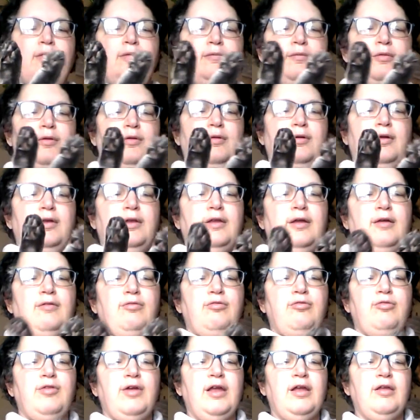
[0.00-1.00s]
But look at that
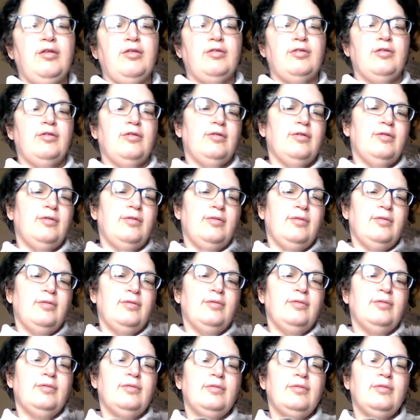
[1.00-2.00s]
face.
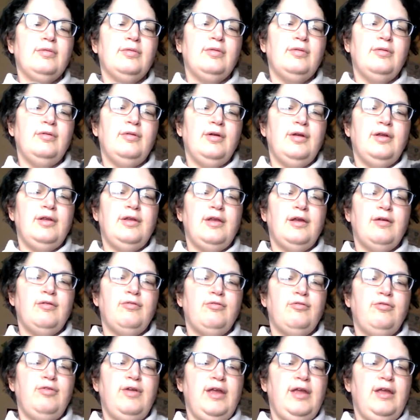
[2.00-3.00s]
Look at that
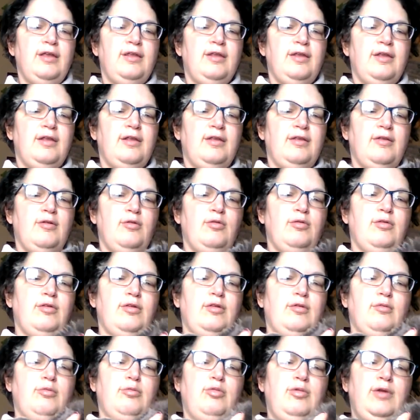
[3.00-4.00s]
face. He's so
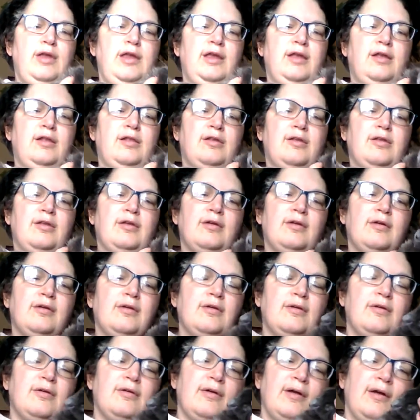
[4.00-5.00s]
sweet.
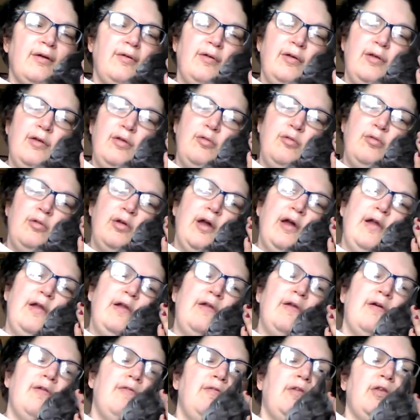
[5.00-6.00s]
How can you not
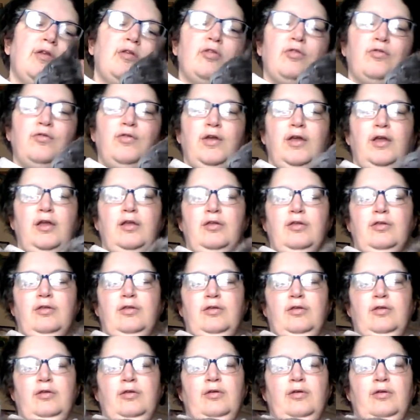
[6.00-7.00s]
love this
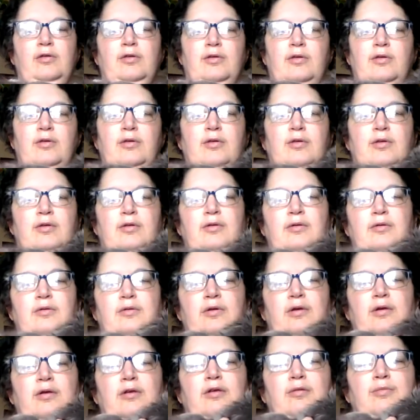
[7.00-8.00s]
face?
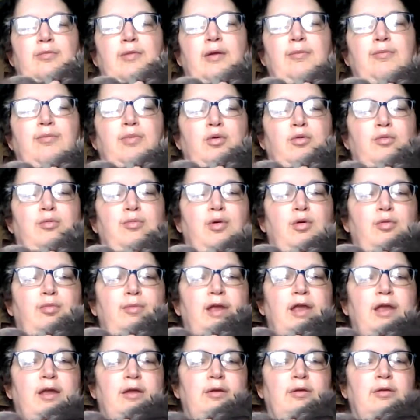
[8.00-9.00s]
Here's my Beaux Beaux
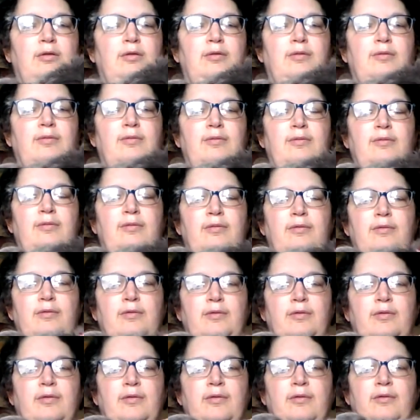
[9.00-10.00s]
Man.
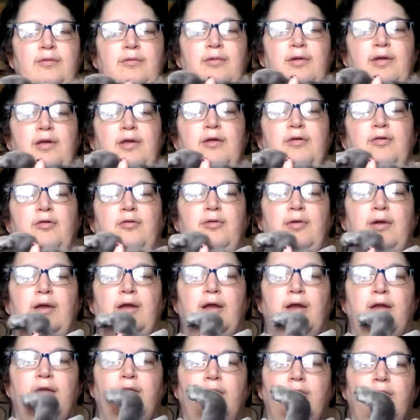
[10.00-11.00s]
Where you going,
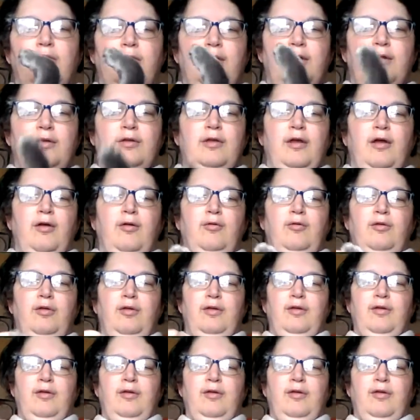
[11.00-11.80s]
guy? You gonna get down?